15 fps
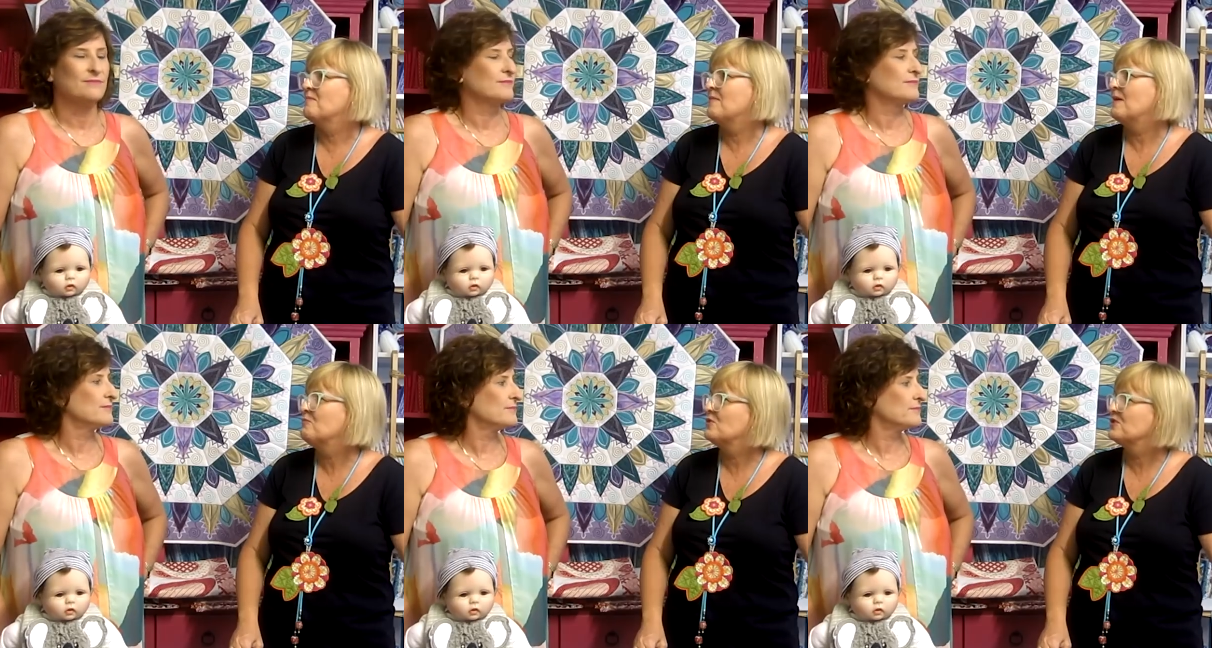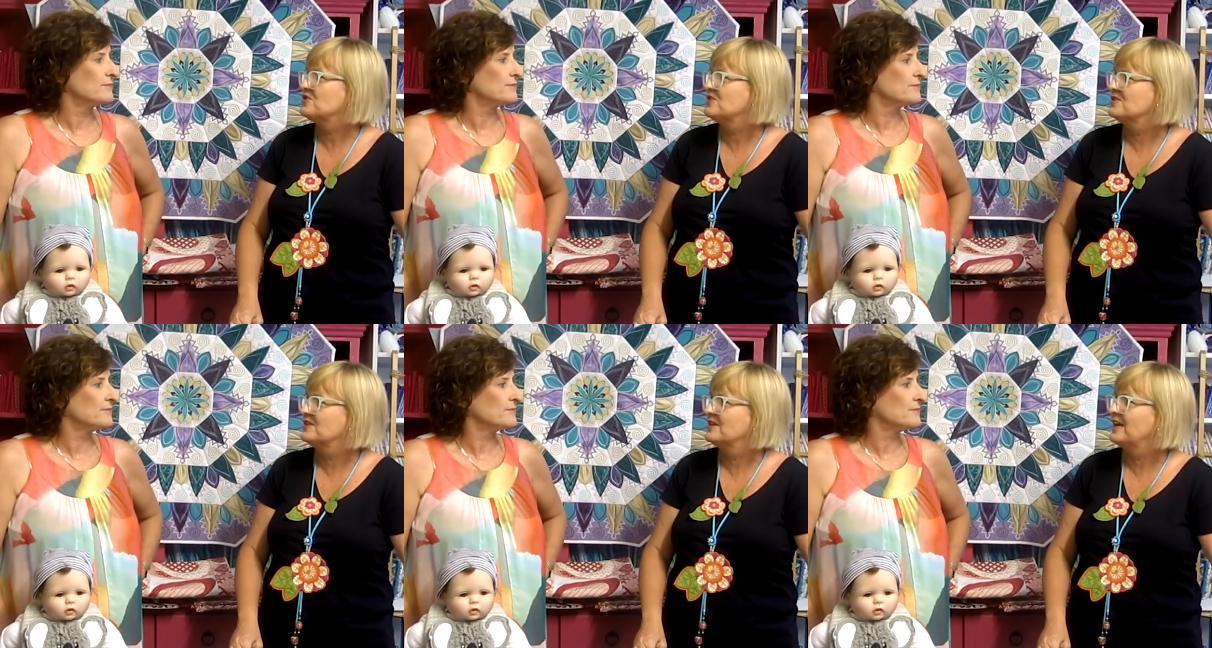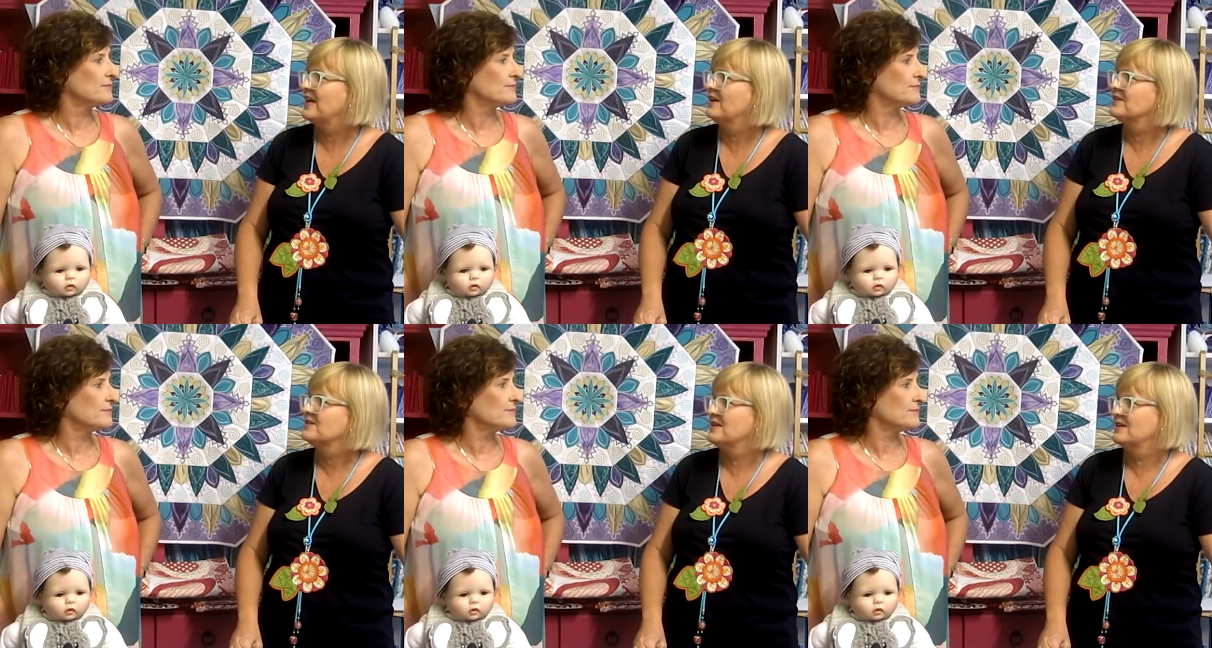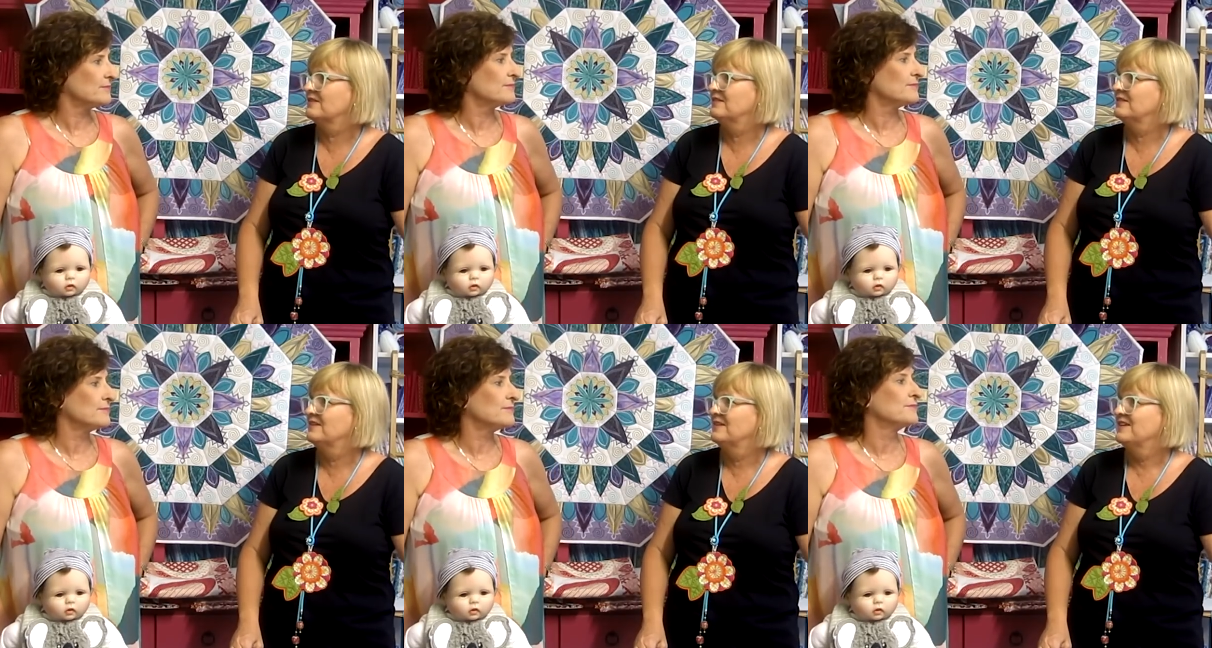Speaker 1: Mum watches the countdown.
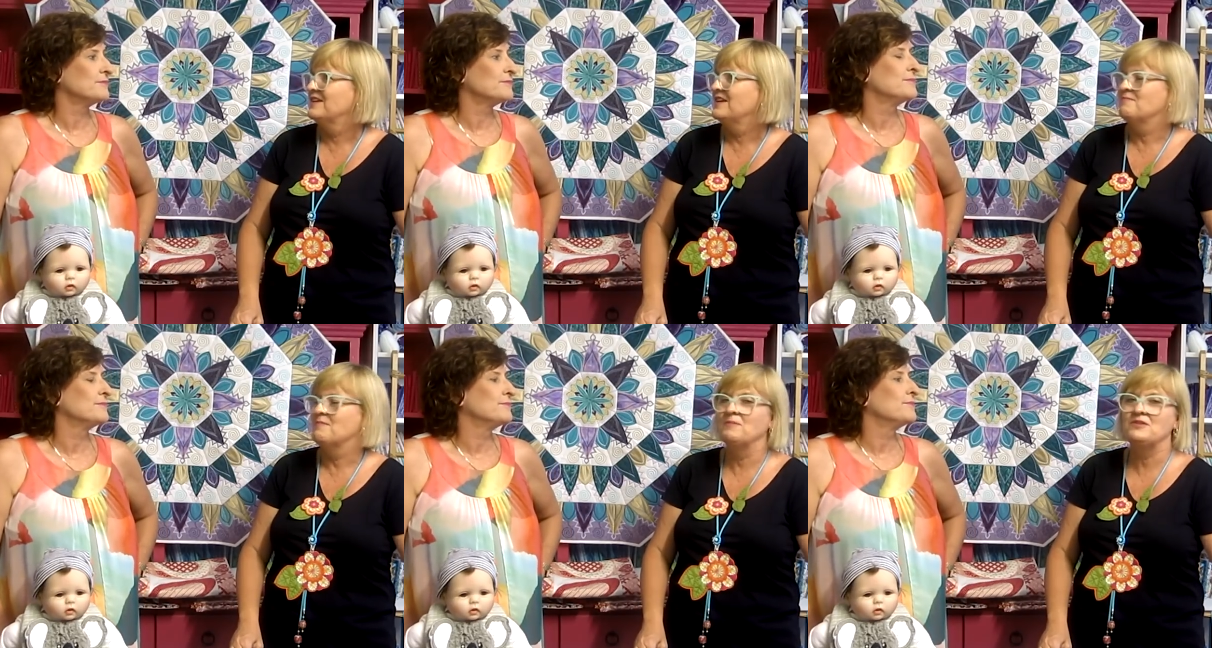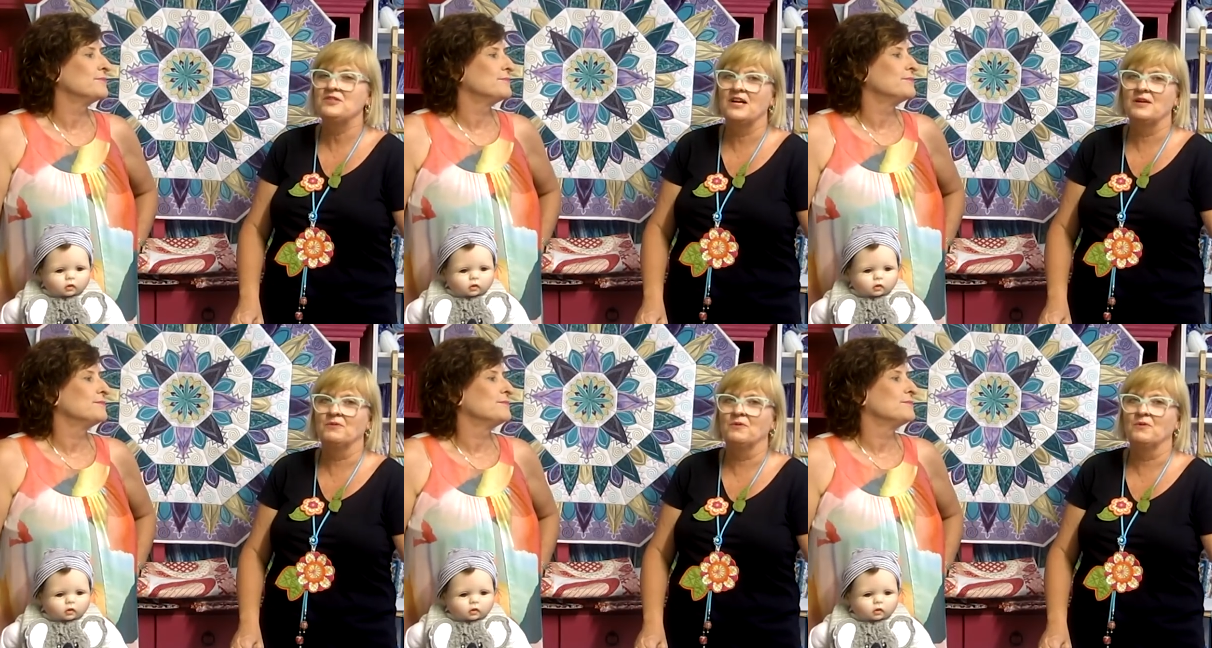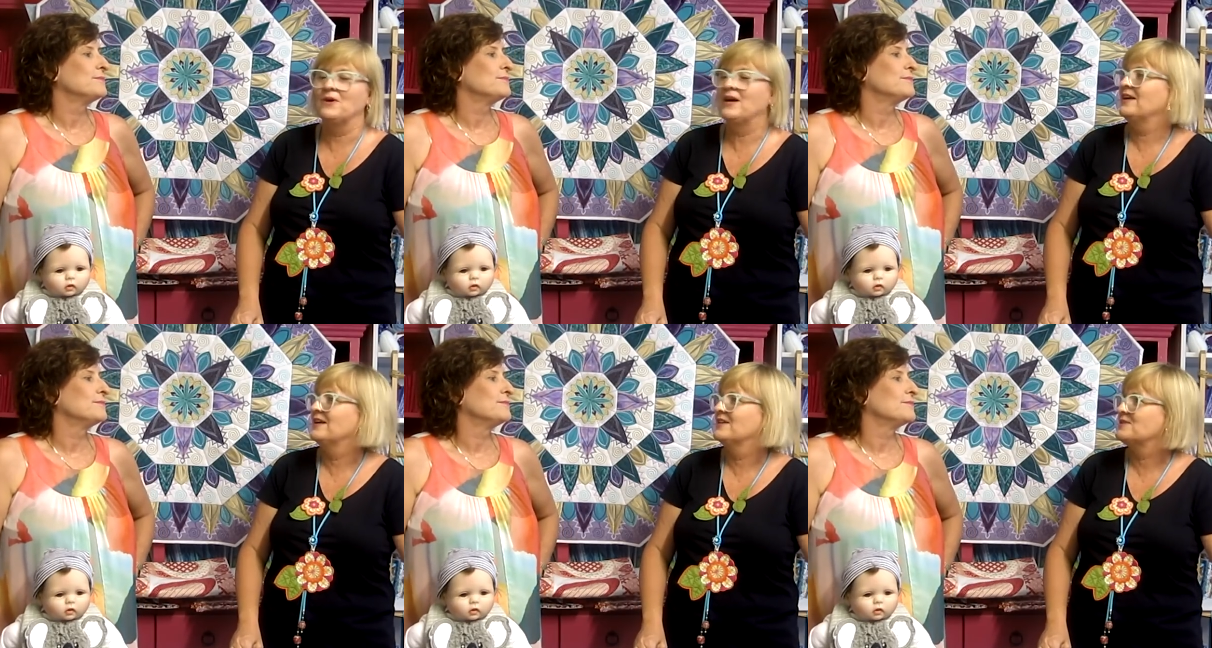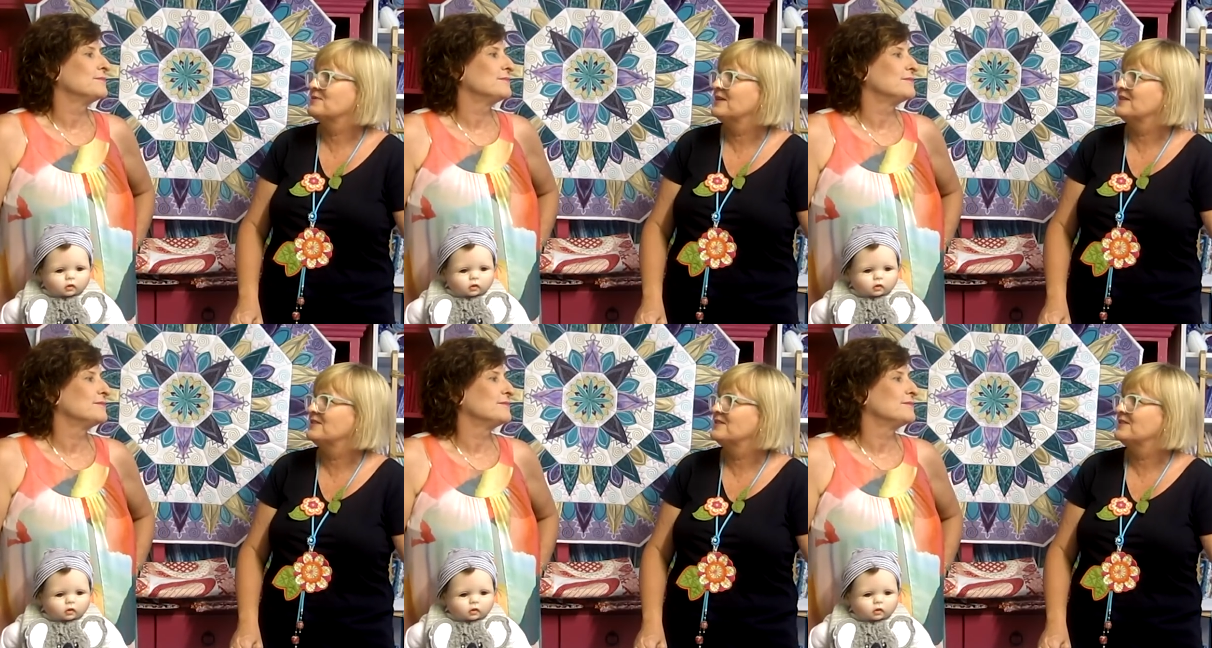Mum and Dad were away last week,